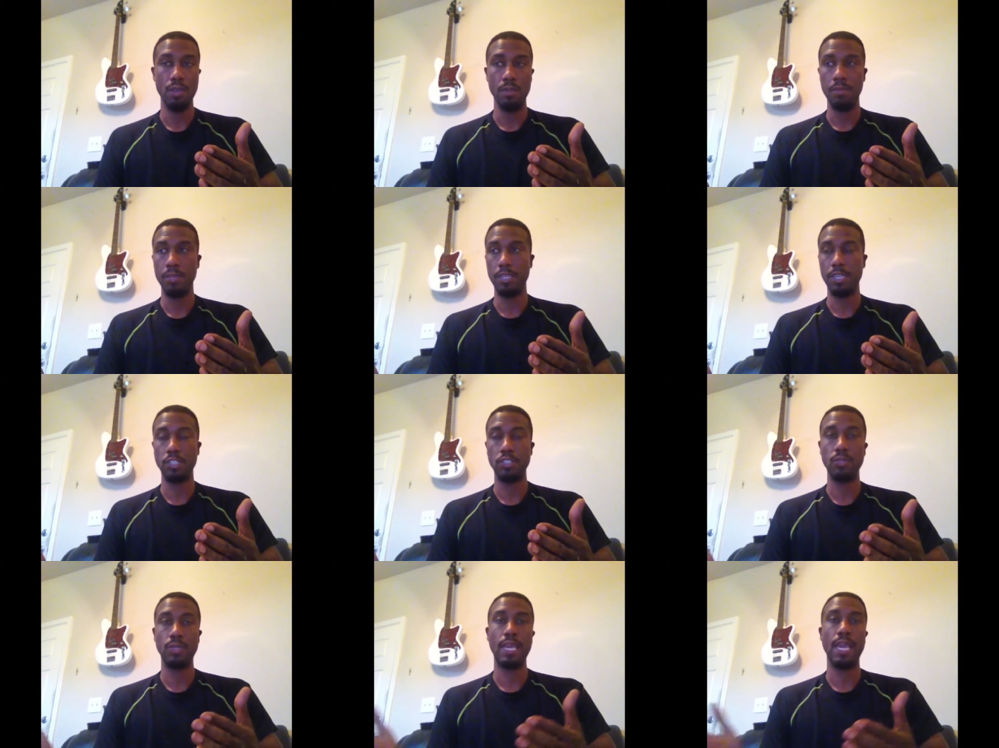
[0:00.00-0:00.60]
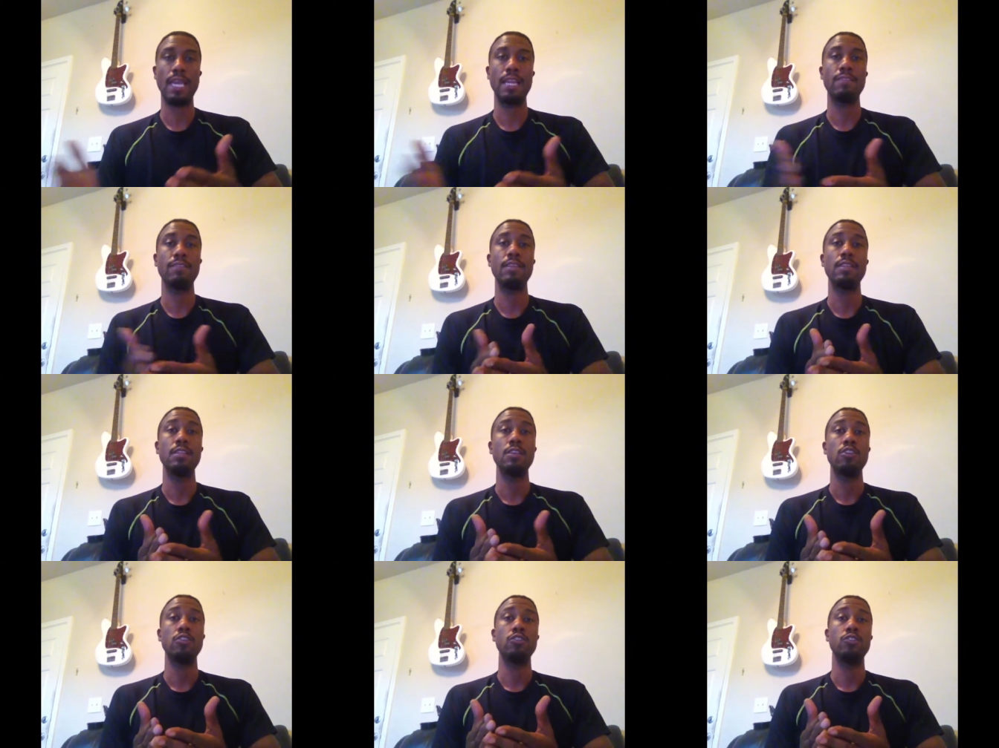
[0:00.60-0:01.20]
because you can't
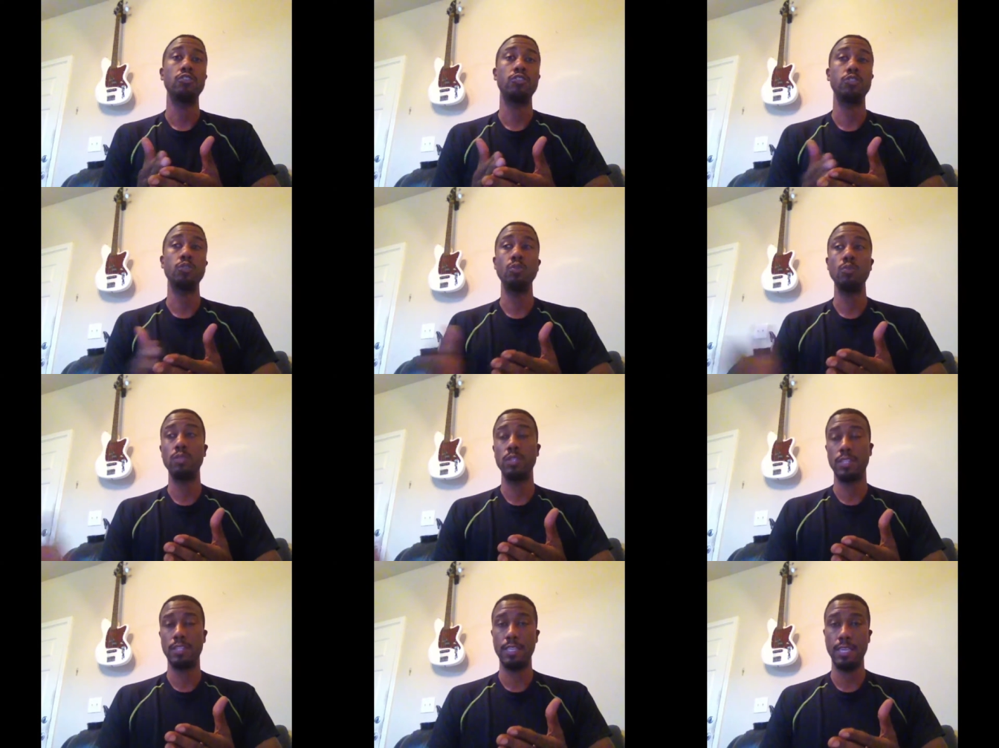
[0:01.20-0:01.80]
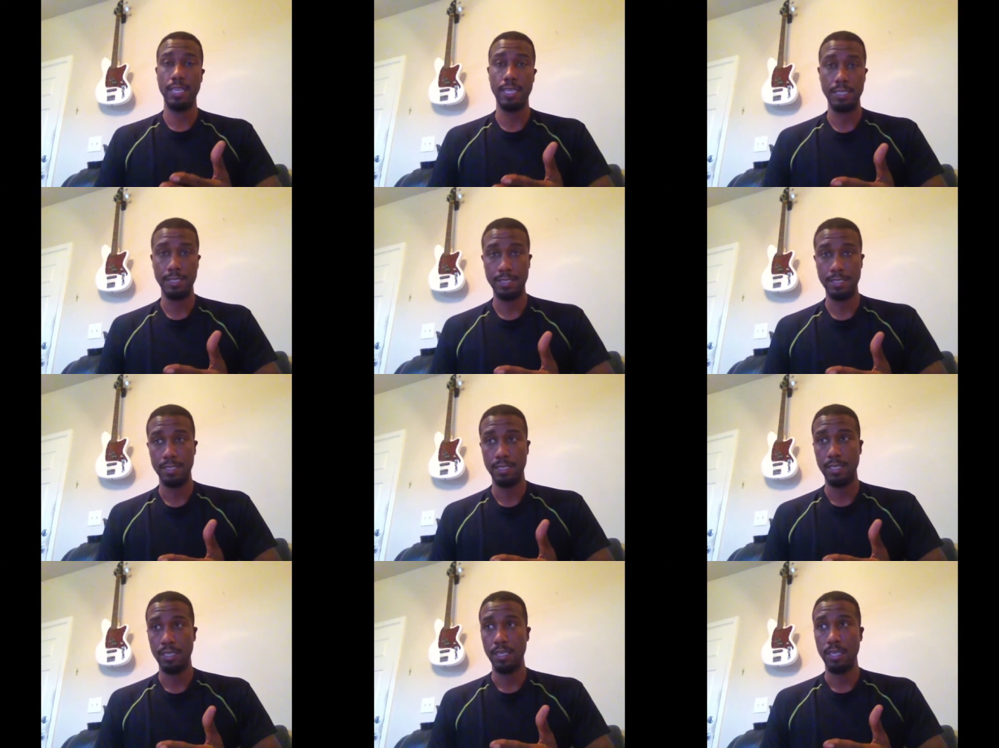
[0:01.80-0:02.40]
even do the things.